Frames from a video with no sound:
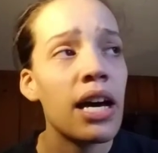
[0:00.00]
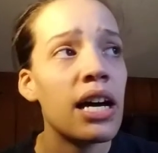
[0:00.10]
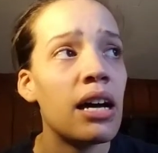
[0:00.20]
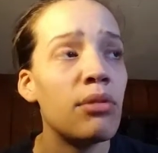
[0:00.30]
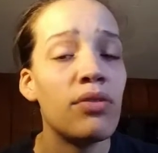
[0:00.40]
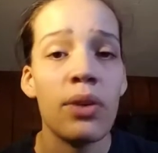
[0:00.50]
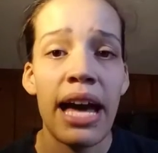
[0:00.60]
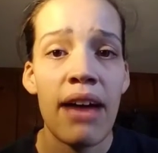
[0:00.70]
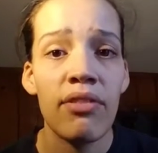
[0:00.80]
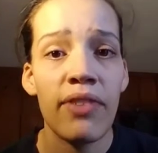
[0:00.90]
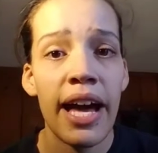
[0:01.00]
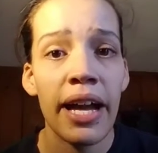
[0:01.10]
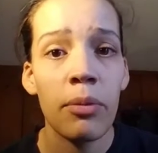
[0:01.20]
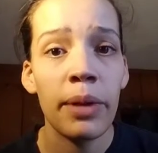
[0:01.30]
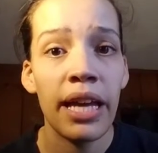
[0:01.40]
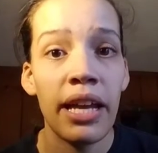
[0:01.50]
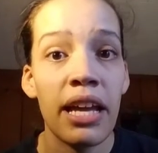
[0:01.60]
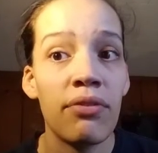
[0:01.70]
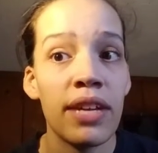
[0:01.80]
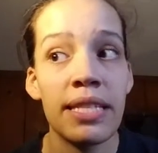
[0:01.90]
If you have a fire pit,
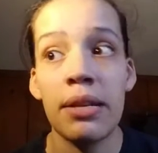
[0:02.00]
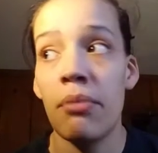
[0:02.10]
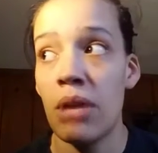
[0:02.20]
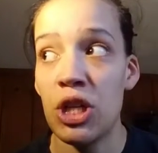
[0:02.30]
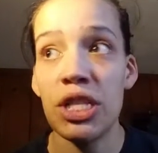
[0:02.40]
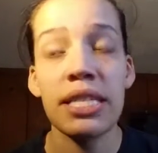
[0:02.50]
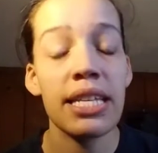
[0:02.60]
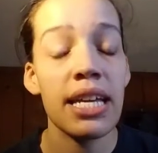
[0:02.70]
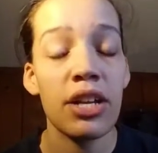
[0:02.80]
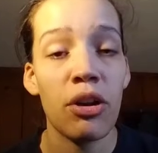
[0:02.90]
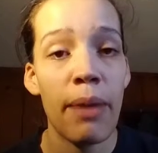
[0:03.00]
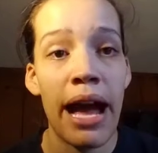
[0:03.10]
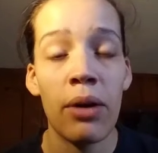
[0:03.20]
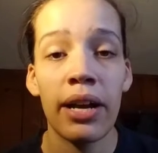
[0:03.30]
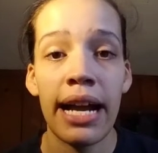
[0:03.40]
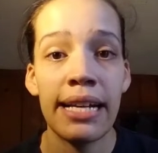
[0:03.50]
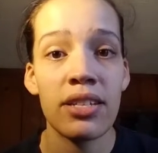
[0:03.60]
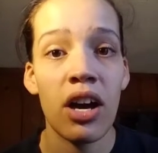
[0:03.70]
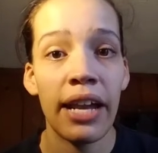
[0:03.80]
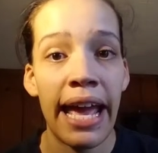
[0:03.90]
if it's an emergency and your power has
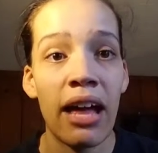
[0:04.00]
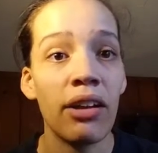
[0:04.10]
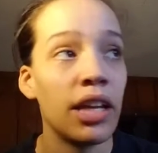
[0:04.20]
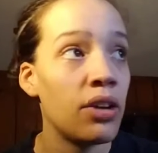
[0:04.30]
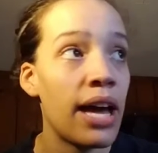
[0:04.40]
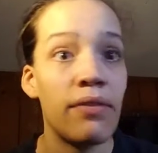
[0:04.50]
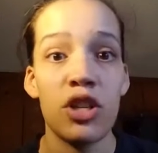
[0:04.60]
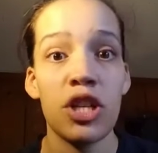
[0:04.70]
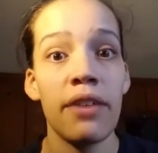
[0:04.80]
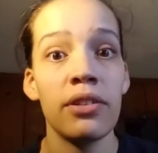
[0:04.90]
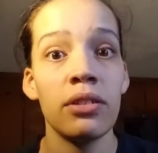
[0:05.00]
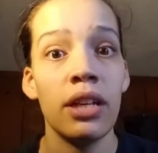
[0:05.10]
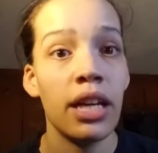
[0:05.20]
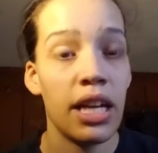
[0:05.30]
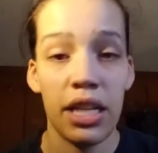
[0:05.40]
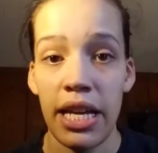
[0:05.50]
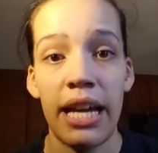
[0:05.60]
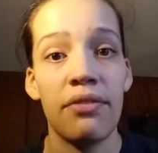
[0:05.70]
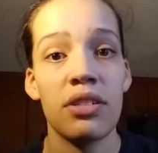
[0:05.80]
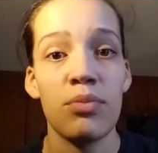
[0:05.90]
gone out and you have a shovel and you
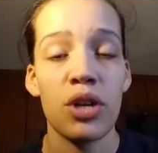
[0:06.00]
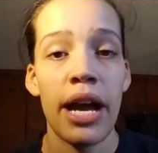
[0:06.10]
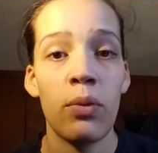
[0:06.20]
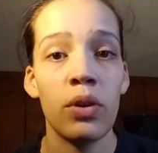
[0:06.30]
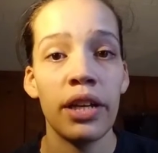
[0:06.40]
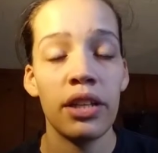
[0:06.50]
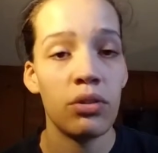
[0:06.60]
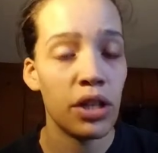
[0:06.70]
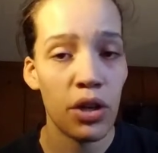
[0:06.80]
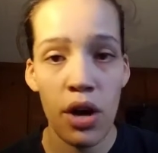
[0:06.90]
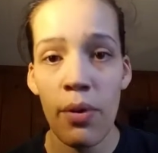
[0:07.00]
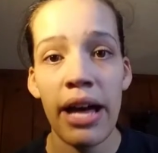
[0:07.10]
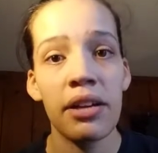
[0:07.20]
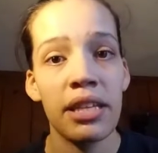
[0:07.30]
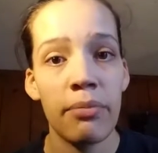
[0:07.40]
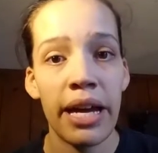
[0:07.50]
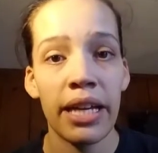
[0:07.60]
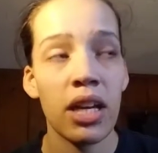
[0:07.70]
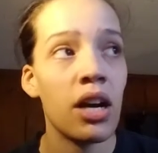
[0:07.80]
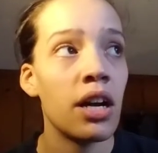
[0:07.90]
have some dry wood, you can go out in the
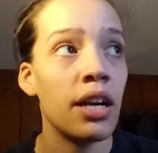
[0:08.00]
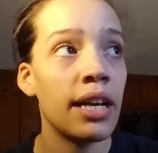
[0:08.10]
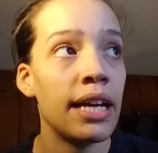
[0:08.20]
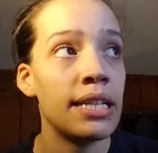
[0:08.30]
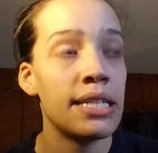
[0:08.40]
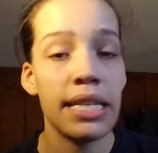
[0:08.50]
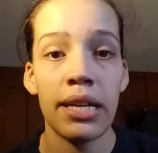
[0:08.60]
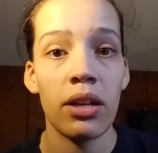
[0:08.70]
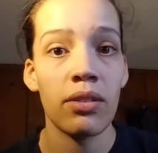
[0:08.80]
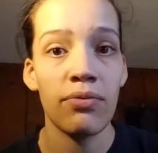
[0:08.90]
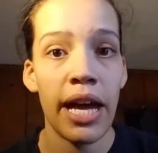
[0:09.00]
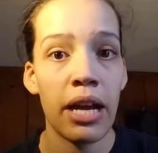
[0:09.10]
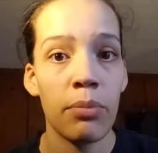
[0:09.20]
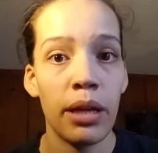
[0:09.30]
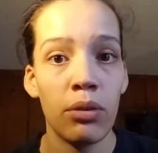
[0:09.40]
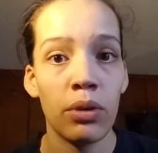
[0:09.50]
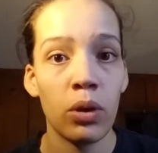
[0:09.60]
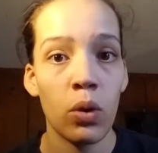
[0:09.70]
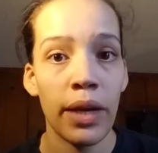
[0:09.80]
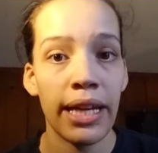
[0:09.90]
backyard and dig a fire pit
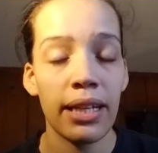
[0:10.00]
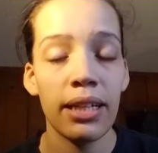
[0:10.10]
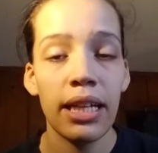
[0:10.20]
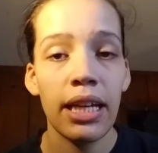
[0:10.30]
real quick.